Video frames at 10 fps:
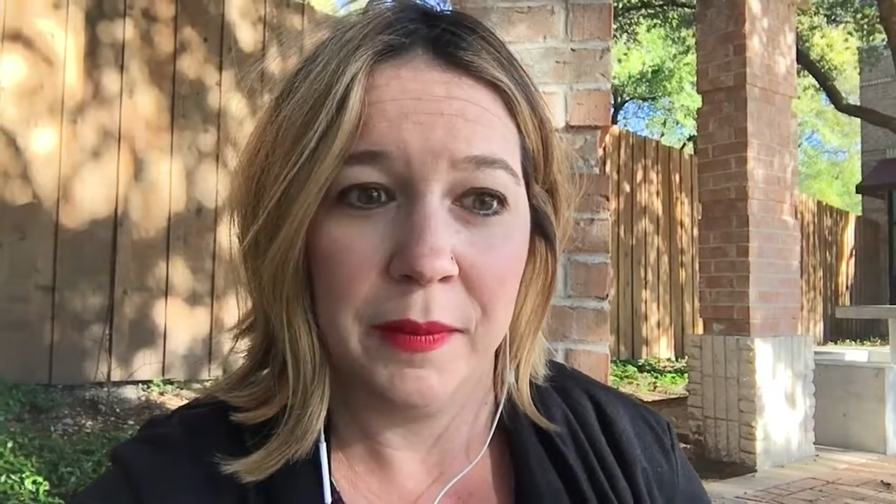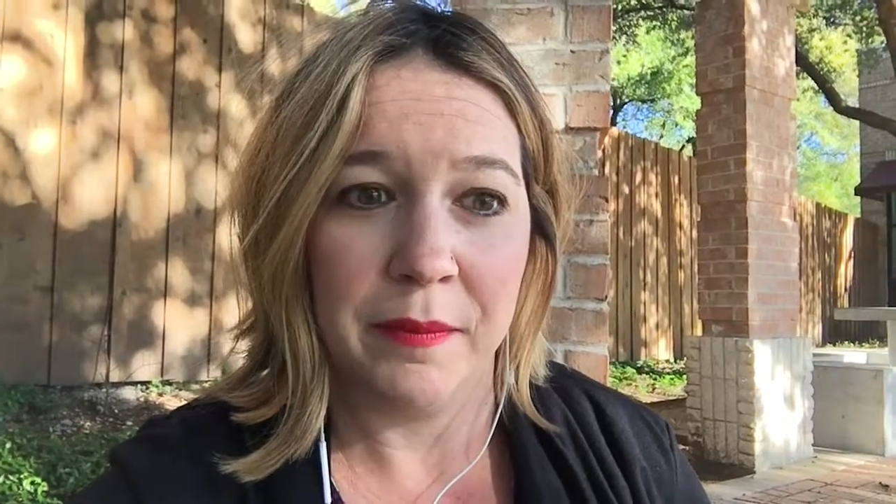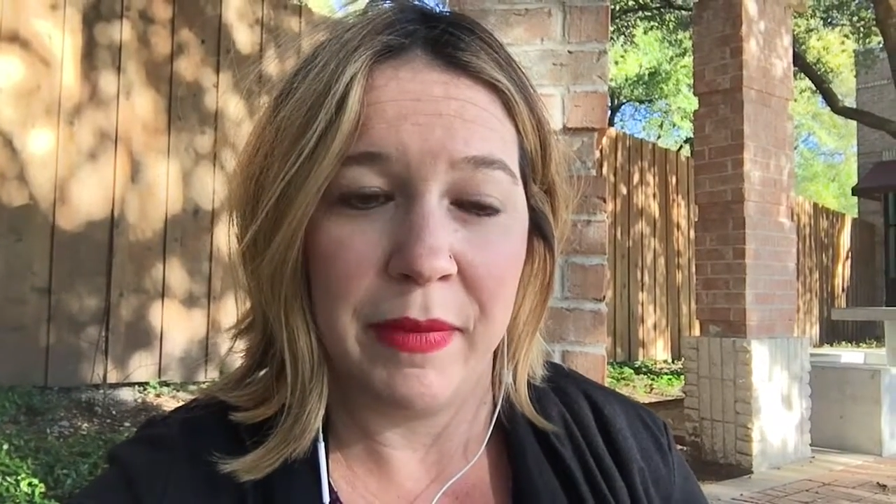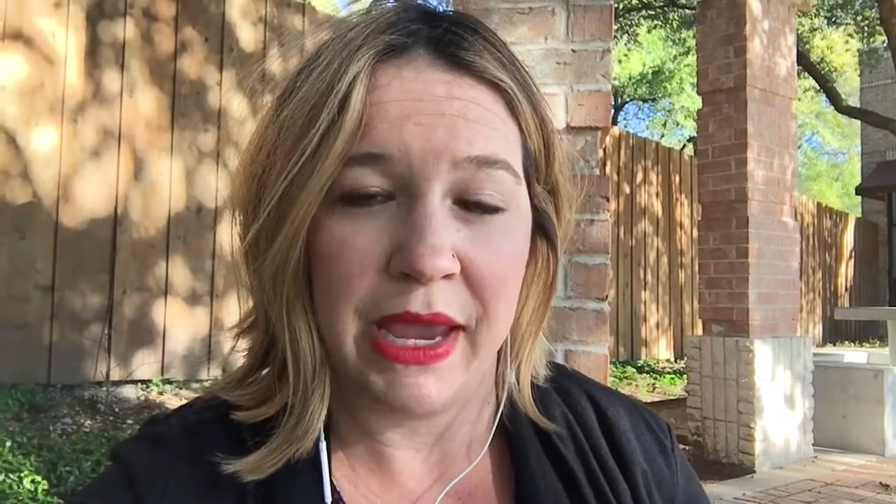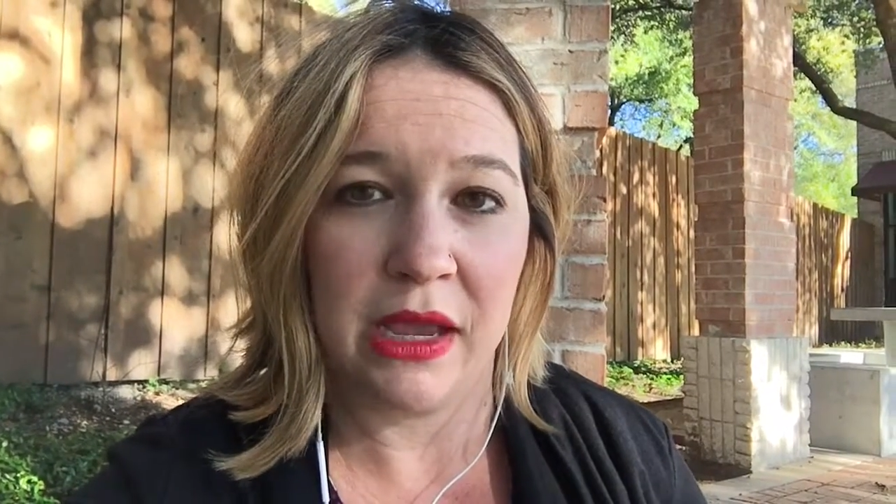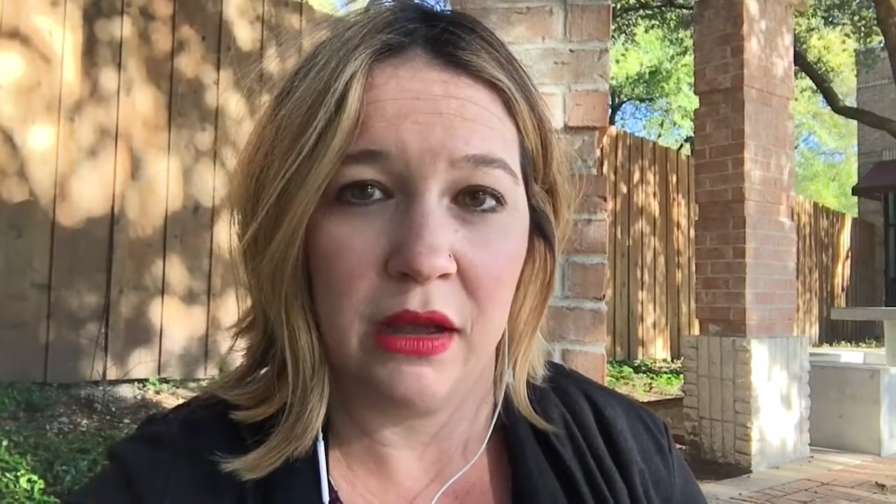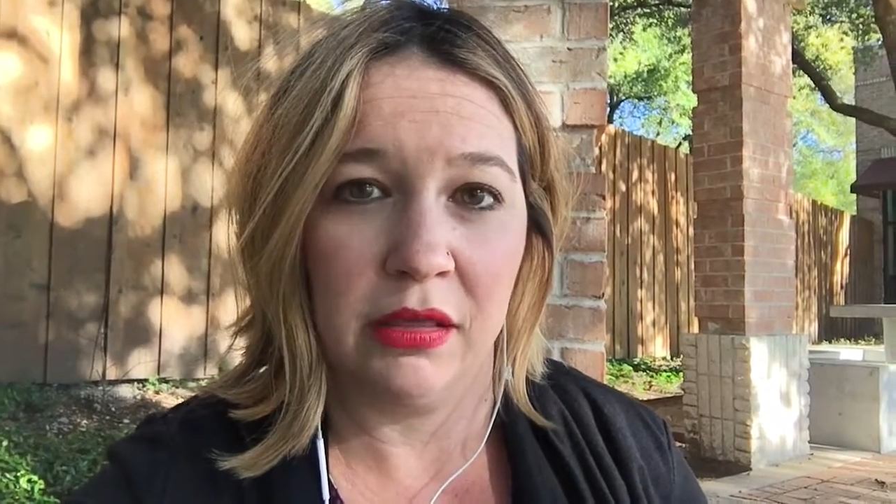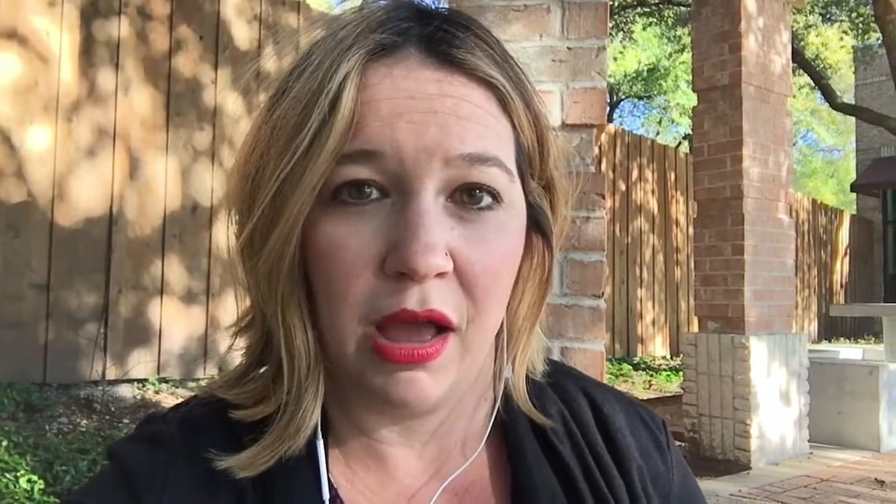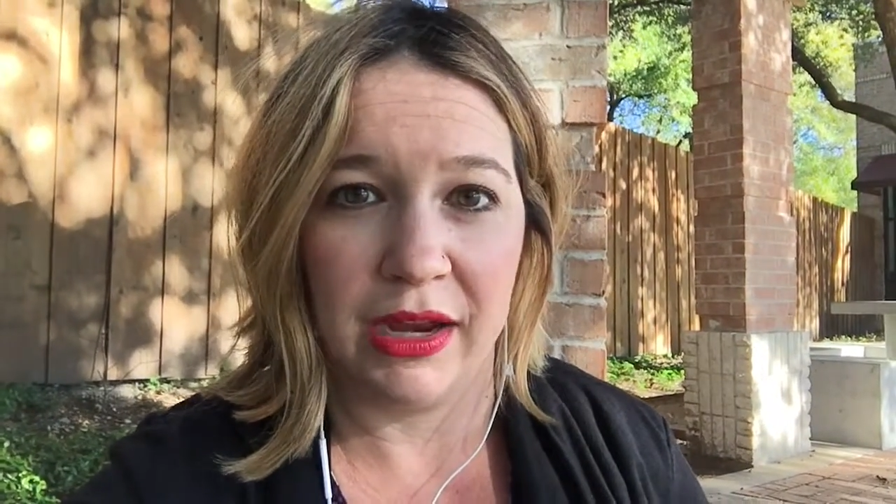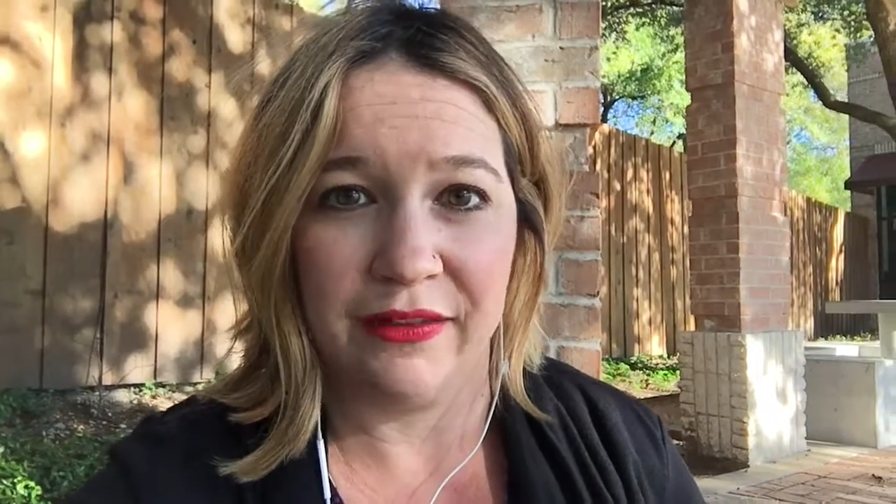make a
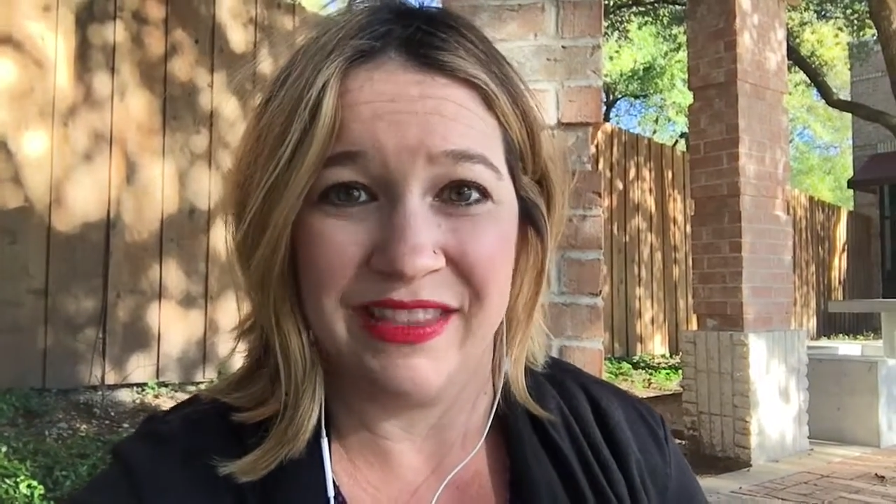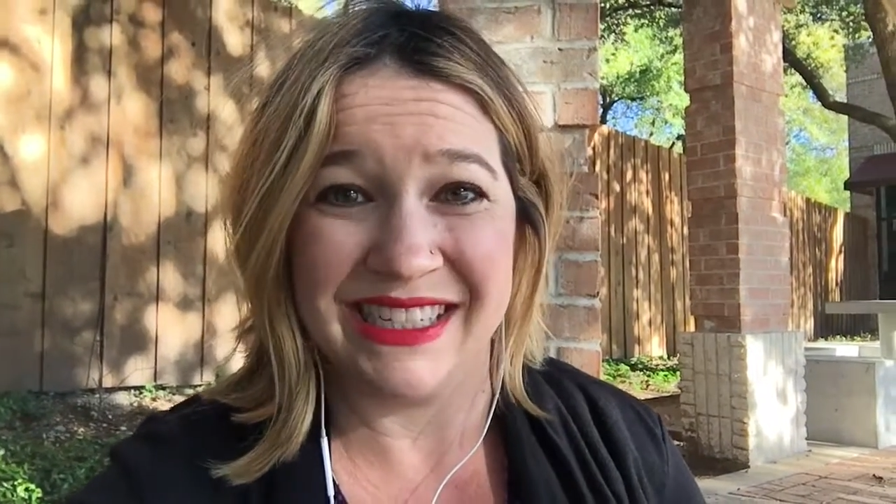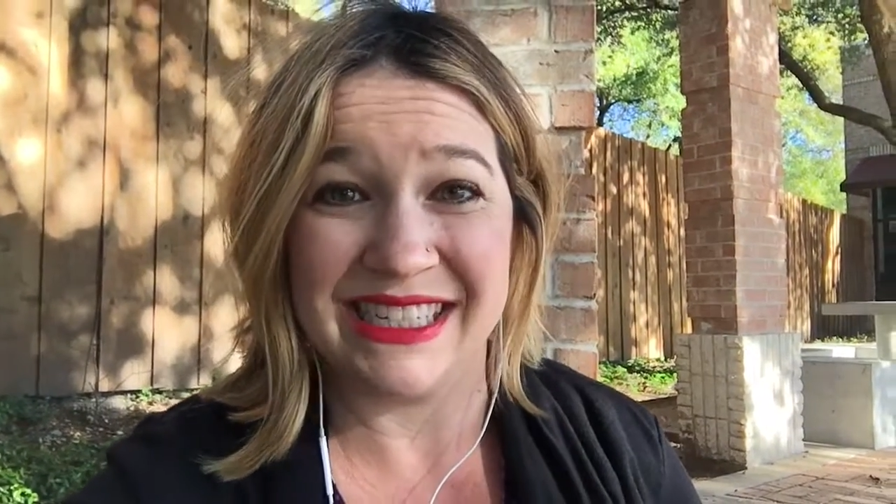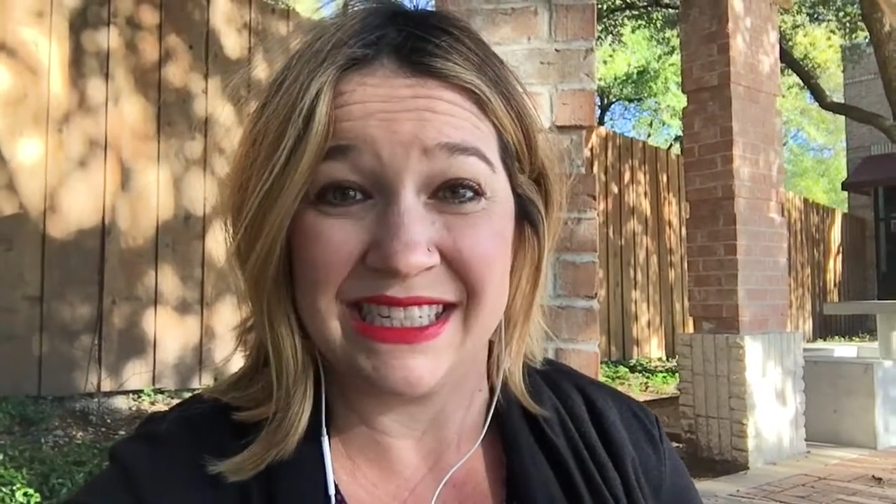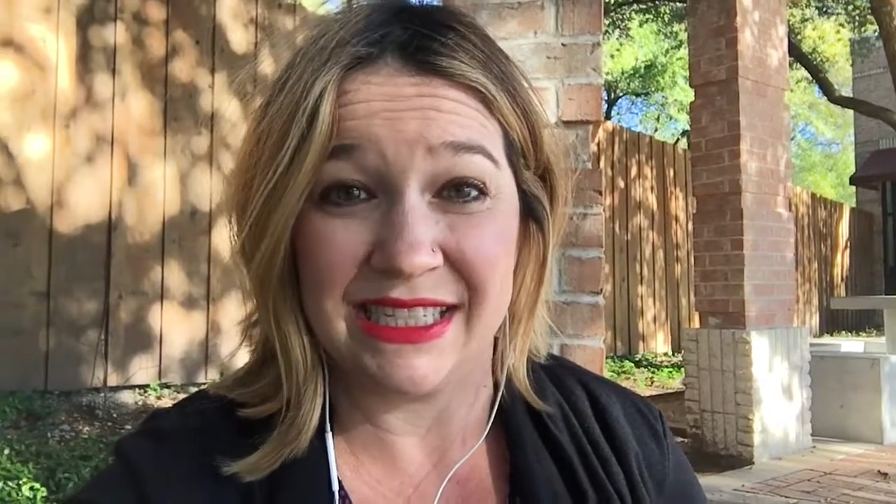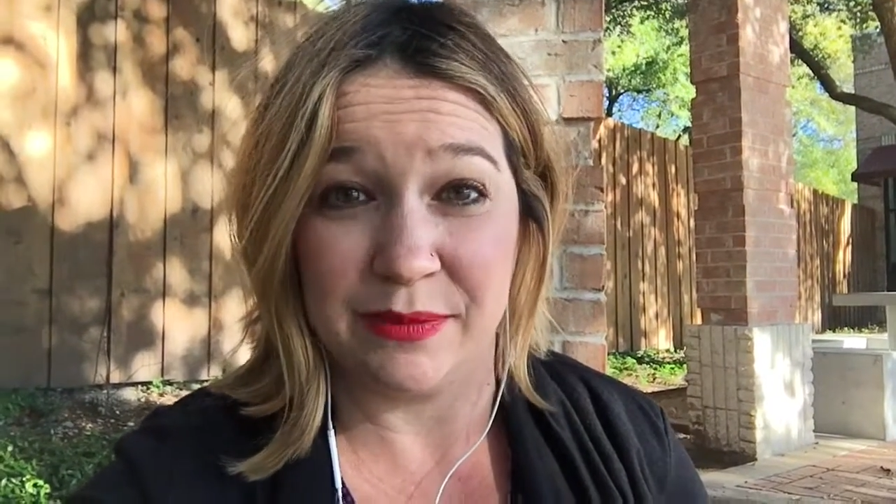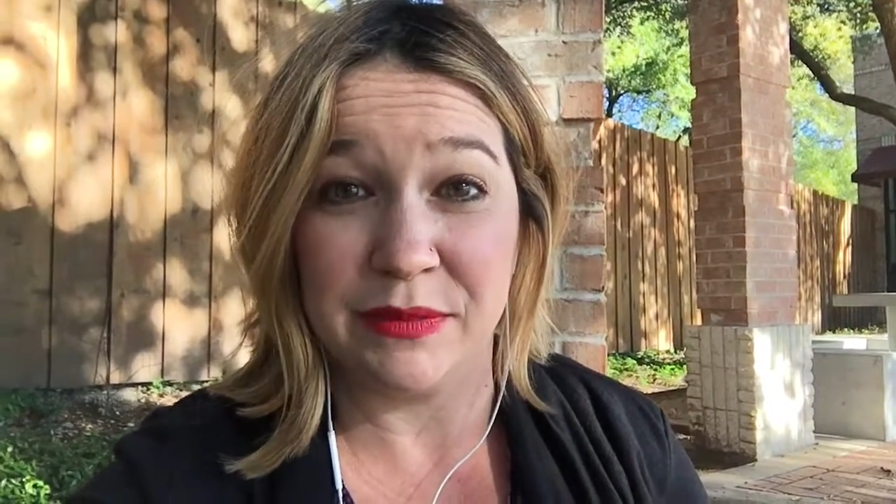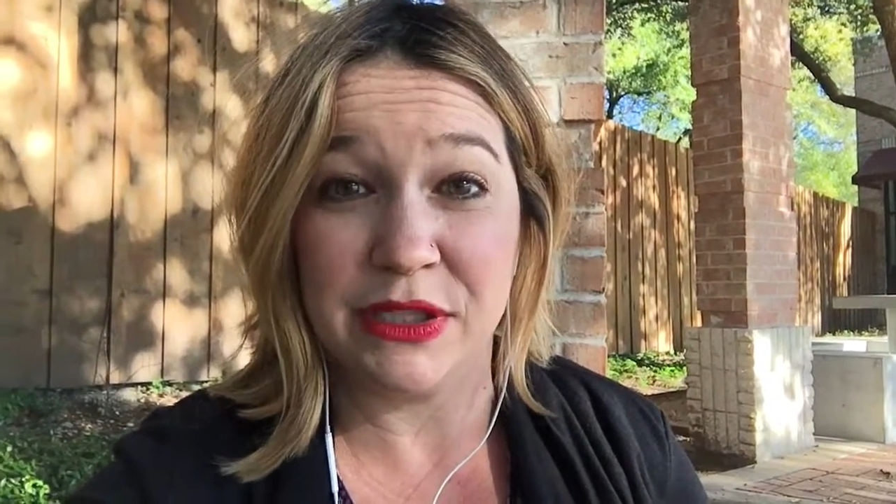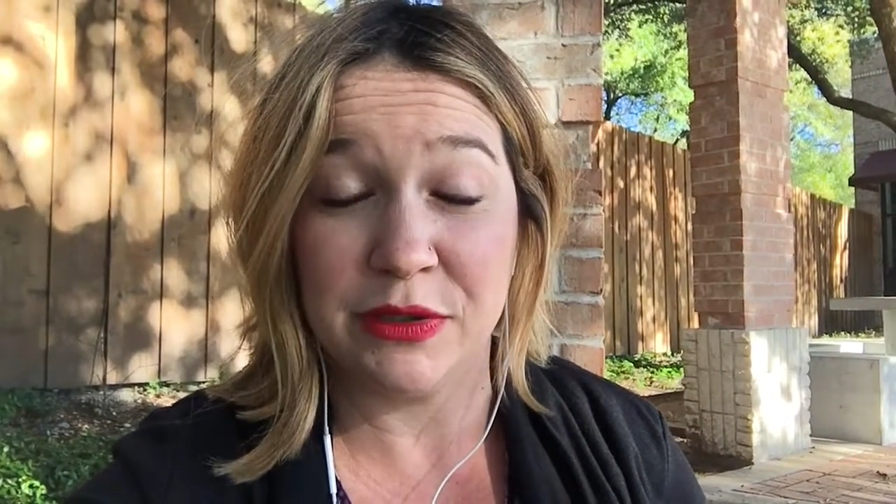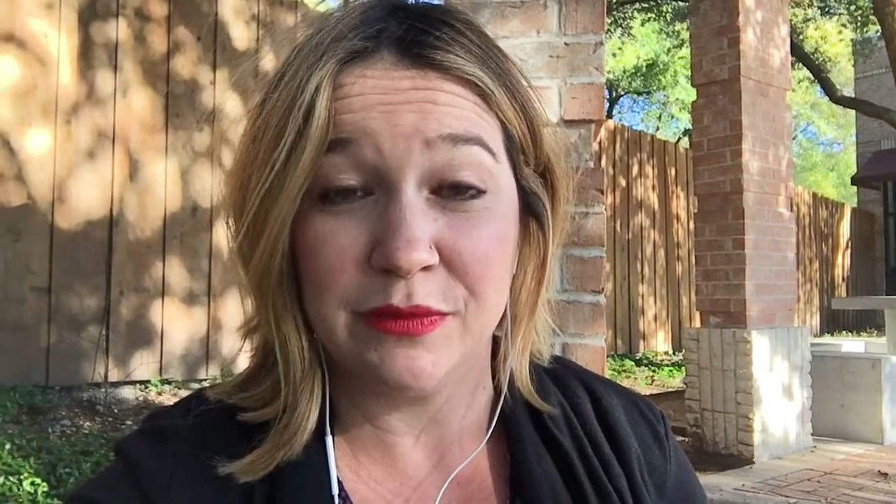lot of the
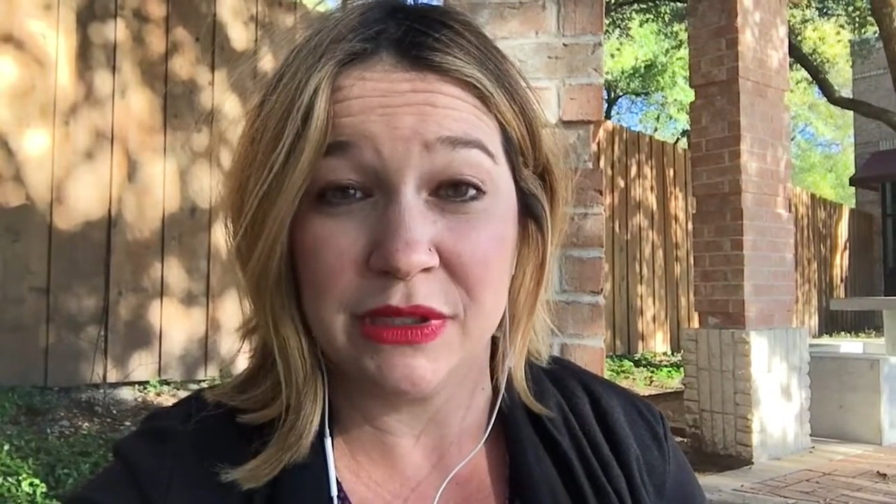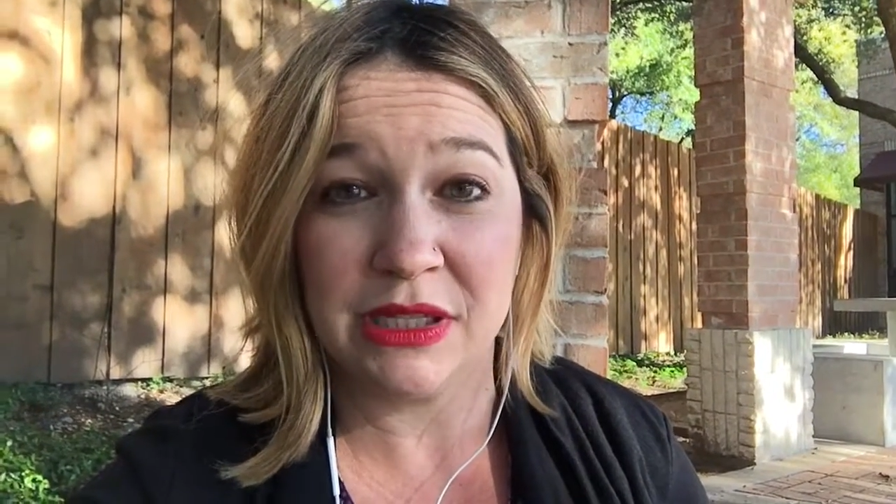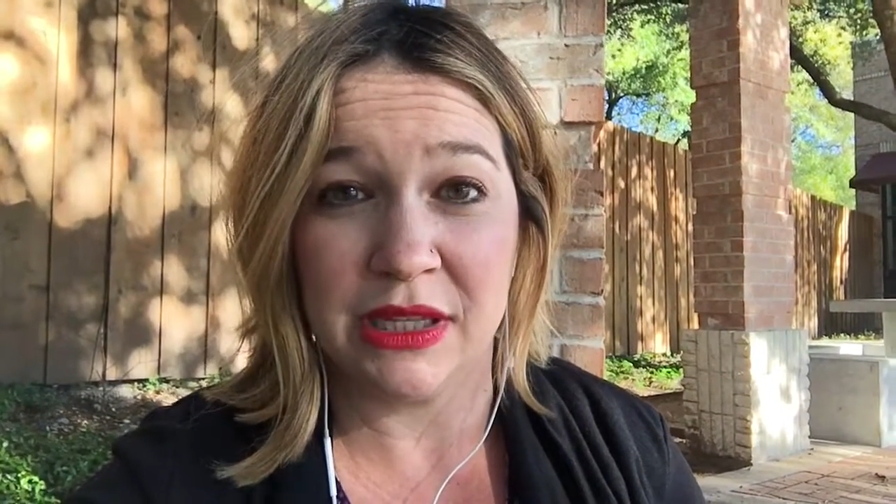symptoms